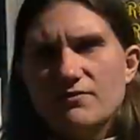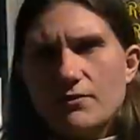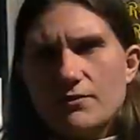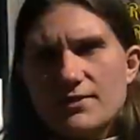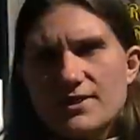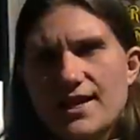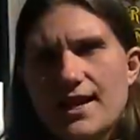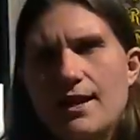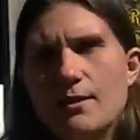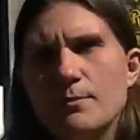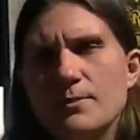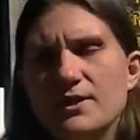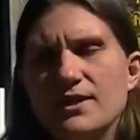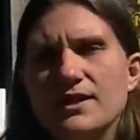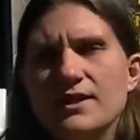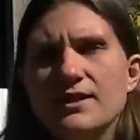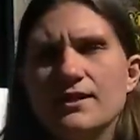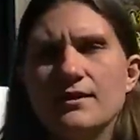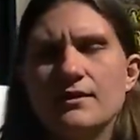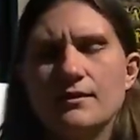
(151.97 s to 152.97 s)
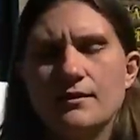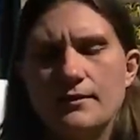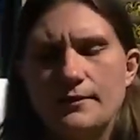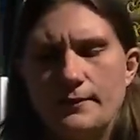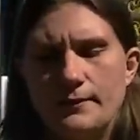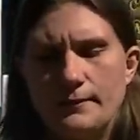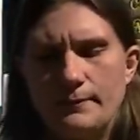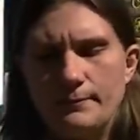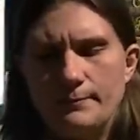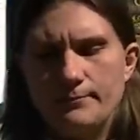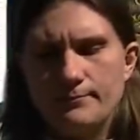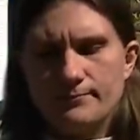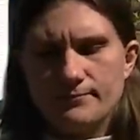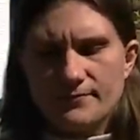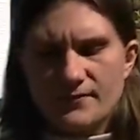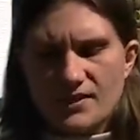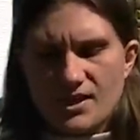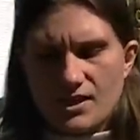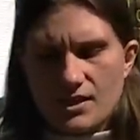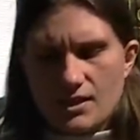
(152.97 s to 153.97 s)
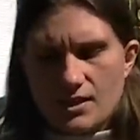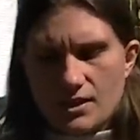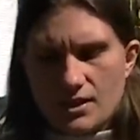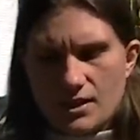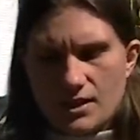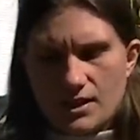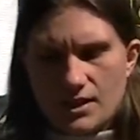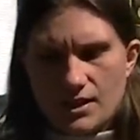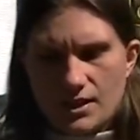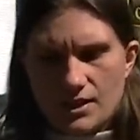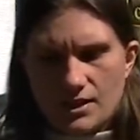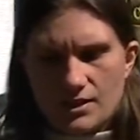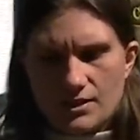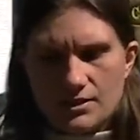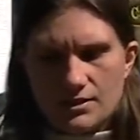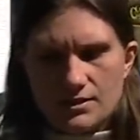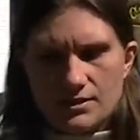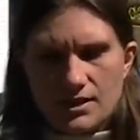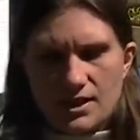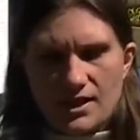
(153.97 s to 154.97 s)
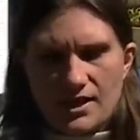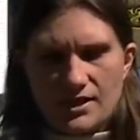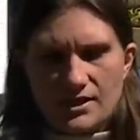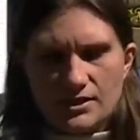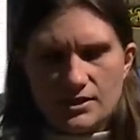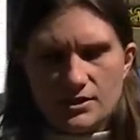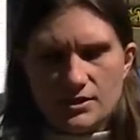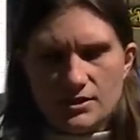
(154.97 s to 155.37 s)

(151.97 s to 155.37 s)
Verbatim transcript: what was happening. Um, and I,